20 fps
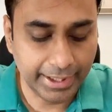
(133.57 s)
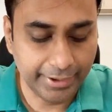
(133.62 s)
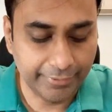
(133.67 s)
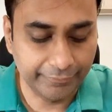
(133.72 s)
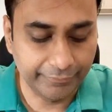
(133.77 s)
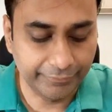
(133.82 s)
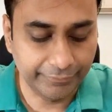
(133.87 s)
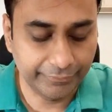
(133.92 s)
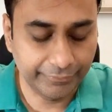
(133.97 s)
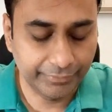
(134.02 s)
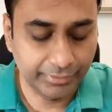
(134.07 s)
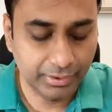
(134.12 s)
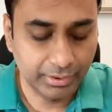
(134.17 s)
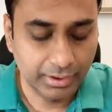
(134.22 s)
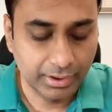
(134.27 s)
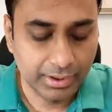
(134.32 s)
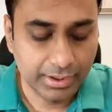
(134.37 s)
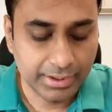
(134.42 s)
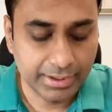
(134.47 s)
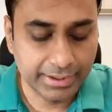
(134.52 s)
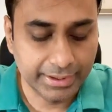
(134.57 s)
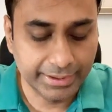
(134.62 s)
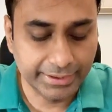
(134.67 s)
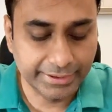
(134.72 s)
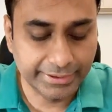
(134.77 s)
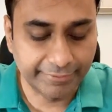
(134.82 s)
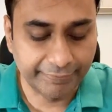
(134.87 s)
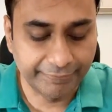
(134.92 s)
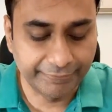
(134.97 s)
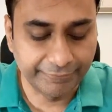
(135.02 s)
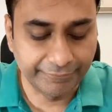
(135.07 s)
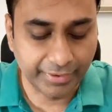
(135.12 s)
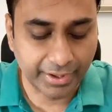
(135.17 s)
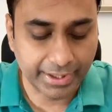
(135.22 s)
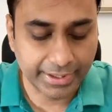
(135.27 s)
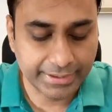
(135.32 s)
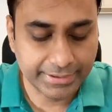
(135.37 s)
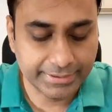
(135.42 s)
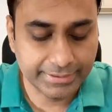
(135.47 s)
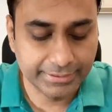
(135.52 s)
if the
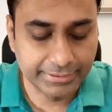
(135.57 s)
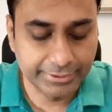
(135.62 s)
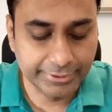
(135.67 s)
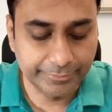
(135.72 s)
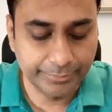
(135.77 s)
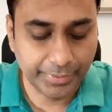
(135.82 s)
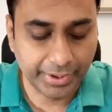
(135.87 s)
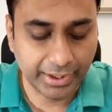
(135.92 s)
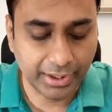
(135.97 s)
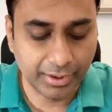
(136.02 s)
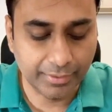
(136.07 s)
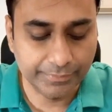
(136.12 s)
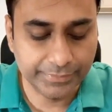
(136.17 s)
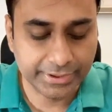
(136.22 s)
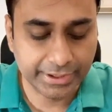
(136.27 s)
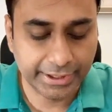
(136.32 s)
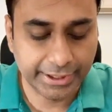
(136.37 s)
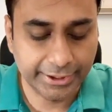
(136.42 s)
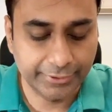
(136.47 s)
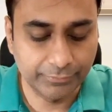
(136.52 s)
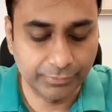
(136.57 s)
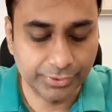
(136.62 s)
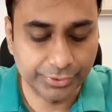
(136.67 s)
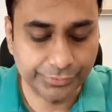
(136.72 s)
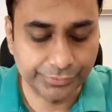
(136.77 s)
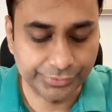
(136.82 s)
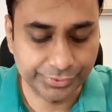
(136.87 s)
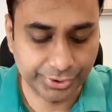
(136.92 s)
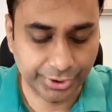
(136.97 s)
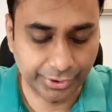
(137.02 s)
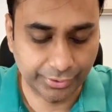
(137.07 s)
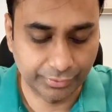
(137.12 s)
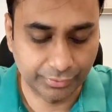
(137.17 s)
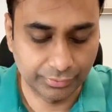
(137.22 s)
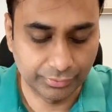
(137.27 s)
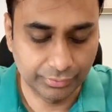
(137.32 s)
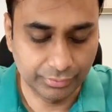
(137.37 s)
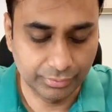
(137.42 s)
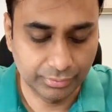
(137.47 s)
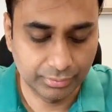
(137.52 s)
divisor becomes equal to
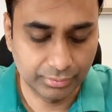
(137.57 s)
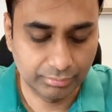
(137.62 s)
0,